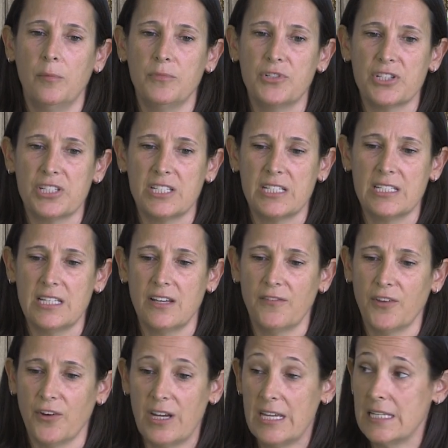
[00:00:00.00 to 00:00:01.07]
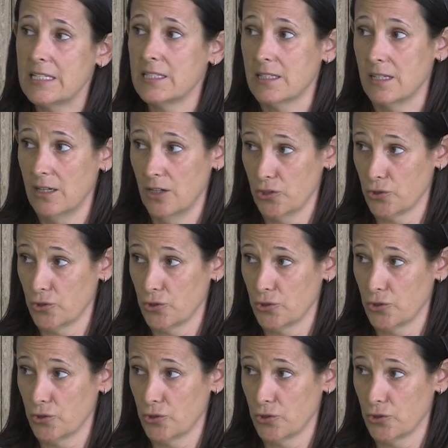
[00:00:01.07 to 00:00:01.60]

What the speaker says: just to see if there is a